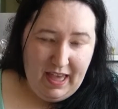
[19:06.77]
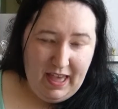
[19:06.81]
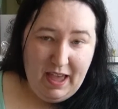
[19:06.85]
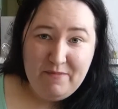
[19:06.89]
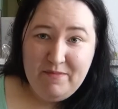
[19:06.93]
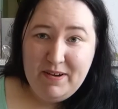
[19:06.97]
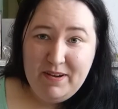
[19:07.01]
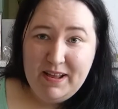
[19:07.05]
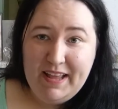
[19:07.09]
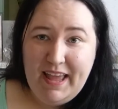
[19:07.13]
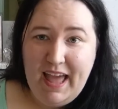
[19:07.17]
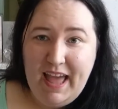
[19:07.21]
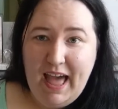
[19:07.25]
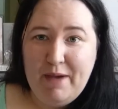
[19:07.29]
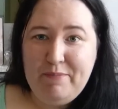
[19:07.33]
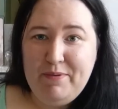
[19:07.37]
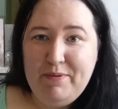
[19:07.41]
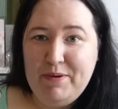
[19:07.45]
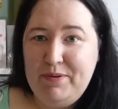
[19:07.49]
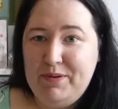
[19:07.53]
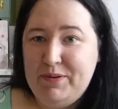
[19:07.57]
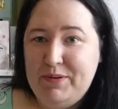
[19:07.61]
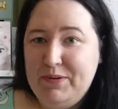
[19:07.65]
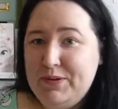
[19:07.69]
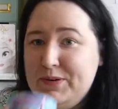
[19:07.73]
yeah, I'm really
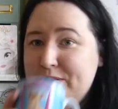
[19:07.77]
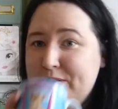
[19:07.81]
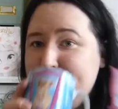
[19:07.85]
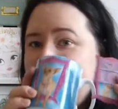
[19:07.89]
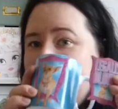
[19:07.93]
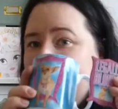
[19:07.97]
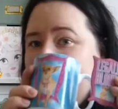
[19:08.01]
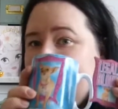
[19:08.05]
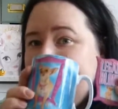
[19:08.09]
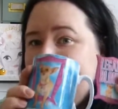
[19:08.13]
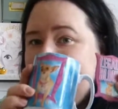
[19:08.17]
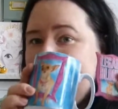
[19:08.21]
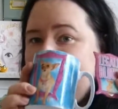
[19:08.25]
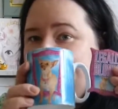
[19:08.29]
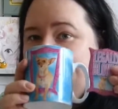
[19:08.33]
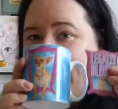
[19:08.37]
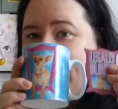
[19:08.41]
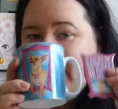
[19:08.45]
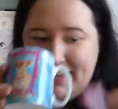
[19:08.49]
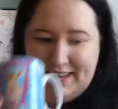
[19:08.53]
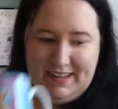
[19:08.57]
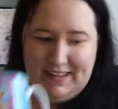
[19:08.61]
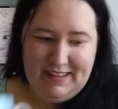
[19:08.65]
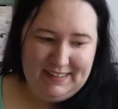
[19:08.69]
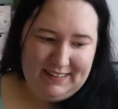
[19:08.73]
happy with all my little
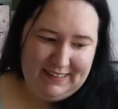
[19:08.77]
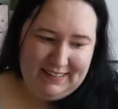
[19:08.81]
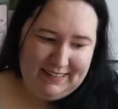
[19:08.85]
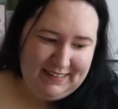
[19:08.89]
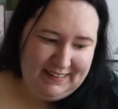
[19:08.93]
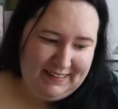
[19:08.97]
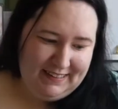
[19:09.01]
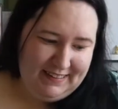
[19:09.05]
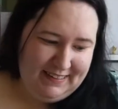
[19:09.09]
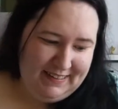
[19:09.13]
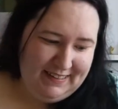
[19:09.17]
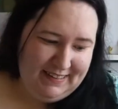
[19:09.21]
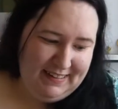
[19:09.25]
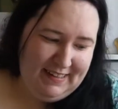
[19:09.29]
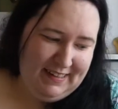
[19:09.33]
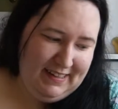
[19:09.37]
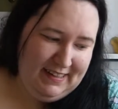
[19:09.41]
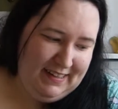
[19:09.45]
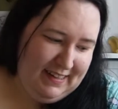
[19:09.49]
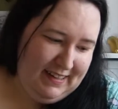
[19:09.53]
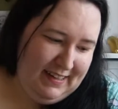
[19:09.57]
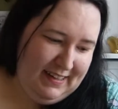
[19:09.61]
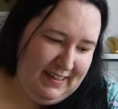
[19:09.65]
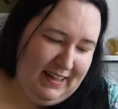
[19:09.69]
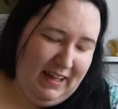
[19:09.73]
bits.
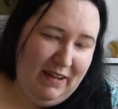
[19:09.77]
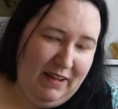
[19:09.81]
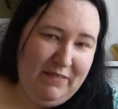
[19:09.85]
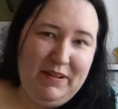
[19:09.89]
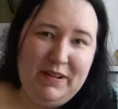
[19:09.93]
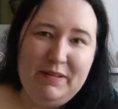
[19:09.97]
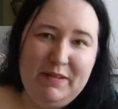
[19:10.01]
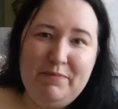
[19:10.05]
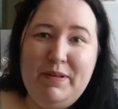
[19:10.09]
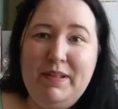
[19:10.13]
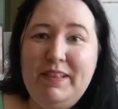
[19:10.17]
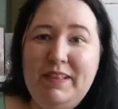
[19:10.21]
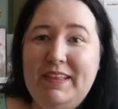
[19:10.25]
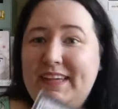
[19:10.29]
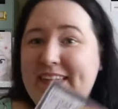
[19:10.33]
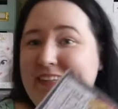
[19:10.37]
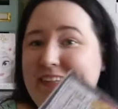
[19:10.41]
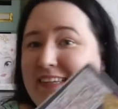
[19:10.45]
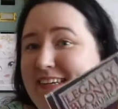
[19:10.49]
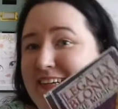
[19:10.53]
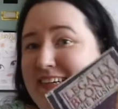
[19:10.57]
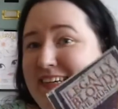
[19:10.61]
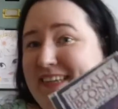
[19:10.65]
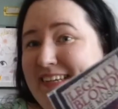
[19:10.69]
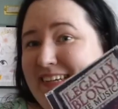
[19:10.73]
I'm going to be
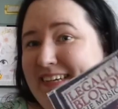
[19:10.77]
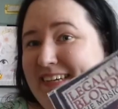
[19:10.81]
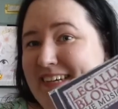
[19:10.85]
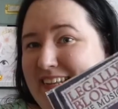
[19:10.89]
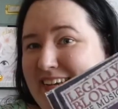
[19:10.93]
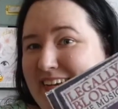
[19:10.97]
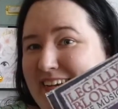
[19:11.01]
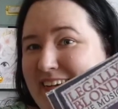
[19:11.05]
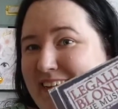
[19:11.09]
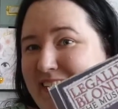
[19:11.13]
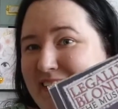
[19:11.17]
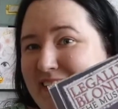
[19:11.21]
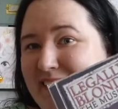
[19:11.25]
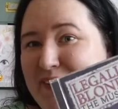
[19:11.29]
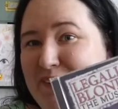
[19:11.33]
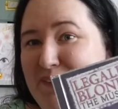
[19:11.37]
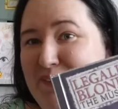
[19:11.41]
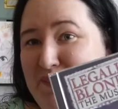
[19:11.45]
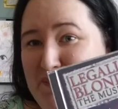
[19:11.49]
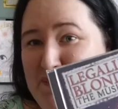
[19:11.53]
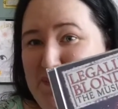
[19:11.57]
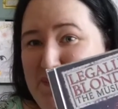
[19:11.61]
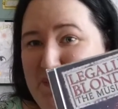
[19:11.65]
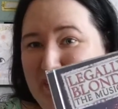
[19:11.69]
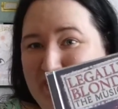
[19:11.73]
listening to this
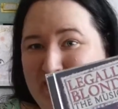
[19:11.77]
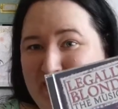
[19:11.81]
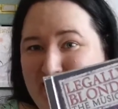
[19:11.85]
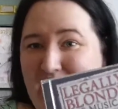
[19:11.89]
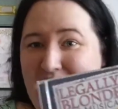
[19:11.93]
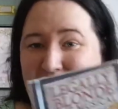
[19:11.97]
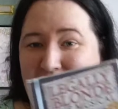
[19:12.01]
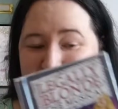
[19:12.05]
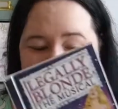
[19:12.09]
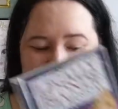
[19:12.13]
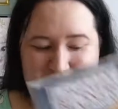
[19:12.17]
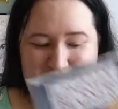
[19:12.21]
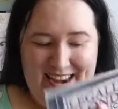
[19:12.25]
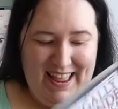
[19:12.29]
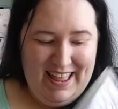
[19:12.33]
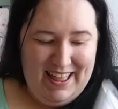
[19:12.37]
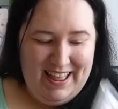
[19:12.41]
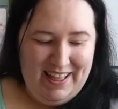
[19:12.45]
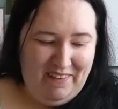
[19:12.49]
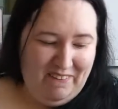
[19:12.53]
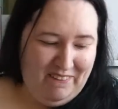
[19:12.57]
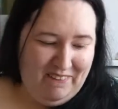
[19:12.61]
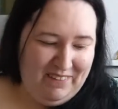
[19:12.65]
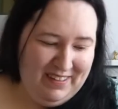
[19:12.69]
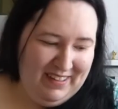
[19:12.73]
all day
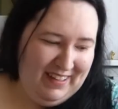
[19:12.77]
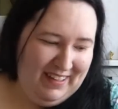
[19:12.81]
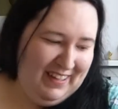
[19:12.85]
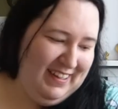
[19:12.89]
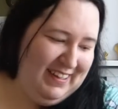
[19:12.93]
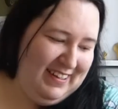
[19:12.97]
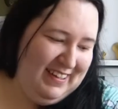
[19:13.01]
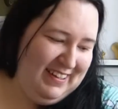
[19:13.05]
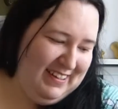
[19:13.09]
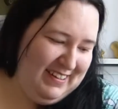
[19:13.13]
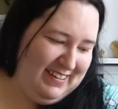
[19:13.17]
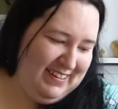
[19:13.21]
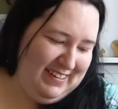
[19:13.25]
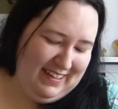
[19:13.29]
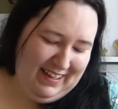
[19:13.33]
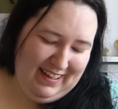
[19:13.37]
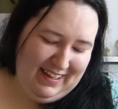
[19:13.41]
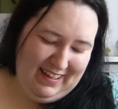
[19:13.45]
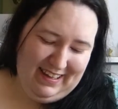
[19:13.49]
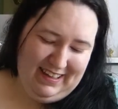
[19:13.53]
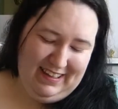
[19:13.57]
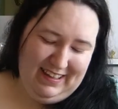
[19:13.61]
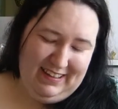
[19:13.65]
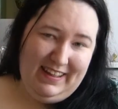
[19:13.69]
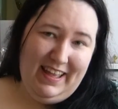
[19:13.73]
now.
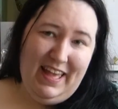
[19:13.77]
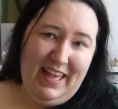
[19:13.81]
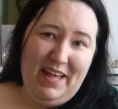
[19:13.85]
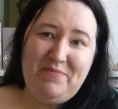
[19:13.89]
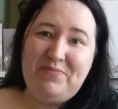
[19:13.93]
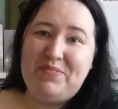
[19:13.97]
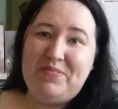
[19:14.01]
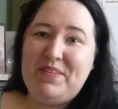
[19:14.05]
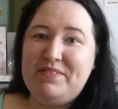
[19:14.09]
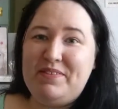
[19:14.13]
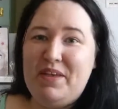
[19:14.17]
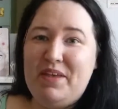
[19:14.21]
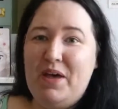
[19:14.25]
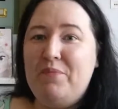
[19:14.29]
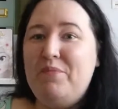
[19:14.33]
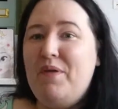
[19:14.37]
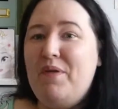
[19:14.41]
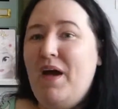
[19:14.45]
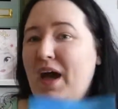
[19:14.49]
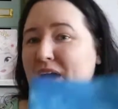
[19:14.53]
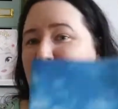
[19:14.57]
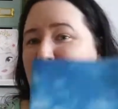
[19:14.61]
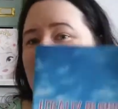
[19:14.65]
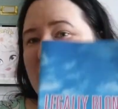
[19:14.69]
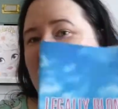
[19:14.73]
And yeah, so
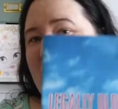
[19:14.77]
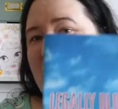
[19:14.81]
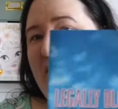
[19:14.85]
I